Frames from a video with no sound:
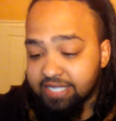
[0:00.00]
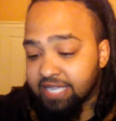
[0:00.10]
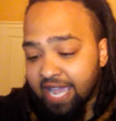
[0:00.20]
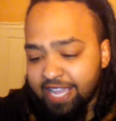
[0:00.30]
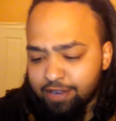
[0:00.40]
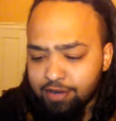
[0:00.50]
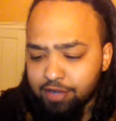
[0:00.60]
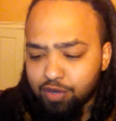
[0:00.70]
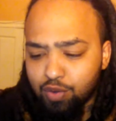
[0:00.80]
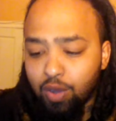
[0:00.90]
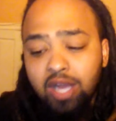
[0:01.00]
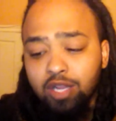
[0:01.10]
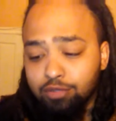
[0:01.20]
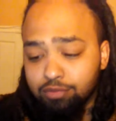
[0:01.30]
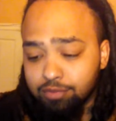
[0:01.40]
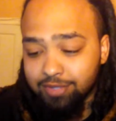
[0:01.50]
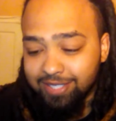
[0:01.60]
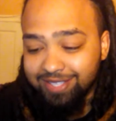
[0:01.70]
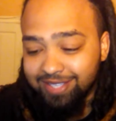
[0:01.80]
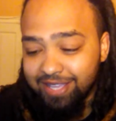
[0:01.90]
Dyer Qualos,
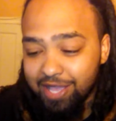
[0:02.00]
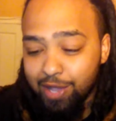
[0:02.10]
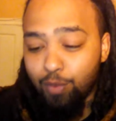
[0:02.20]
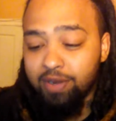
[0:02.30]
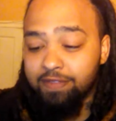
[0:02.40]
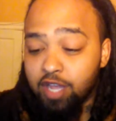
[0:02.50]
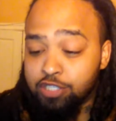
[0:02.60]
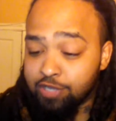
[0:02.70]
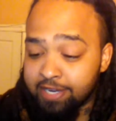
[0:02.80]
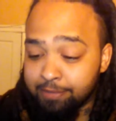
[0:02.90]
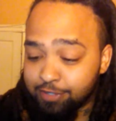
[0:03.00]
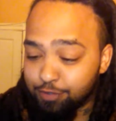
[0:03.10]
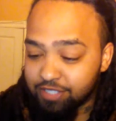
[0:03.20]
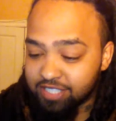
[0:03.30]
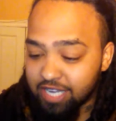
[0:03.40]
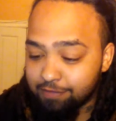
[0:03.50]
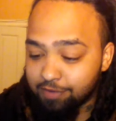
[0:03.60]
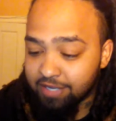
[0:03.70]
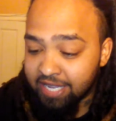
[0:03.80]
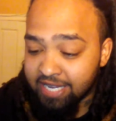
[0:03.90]
one of the astronomers who
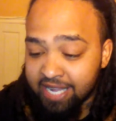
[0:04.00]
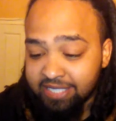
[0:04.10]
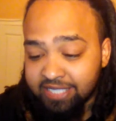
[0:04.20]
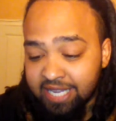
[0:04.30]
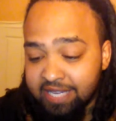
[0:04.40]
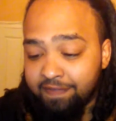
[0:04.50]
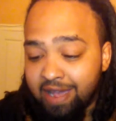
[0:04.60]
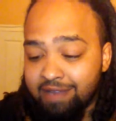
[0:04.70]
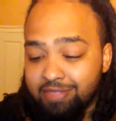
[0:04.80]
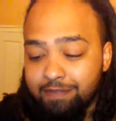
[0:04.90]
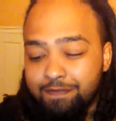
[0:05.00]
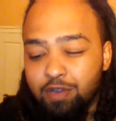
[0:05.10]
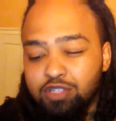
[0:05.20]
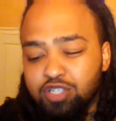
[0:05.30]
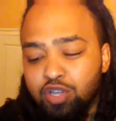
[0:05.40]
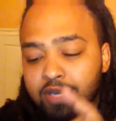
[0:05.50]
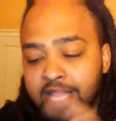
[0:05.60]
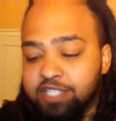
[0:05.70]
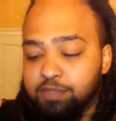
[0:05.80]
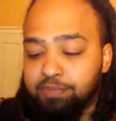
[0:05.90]
discovered in 1995 the first known
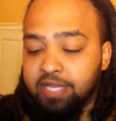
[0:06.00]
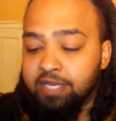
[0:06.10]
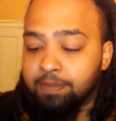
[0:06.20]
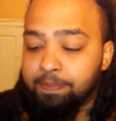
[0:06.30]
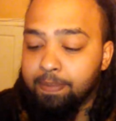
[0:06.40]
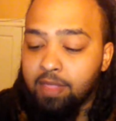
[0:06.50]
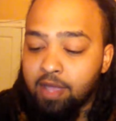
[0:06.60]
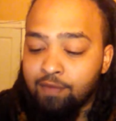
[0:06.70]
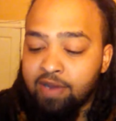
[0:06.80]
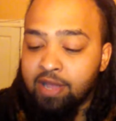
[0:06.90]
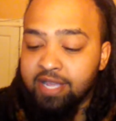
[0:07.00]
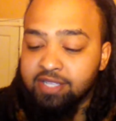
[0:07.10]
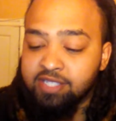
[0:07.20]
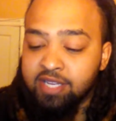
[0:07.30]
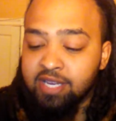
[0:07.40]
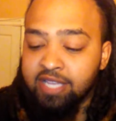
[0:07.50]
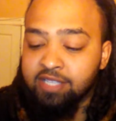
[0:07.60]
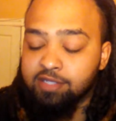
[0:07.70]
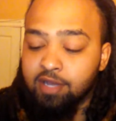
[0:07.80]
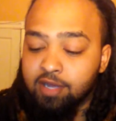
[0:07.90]
exoplanet around a sun-like
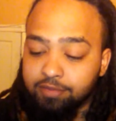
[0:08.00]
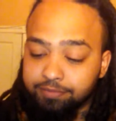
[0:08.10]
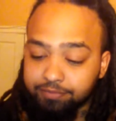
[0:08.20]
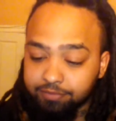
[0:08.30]
star.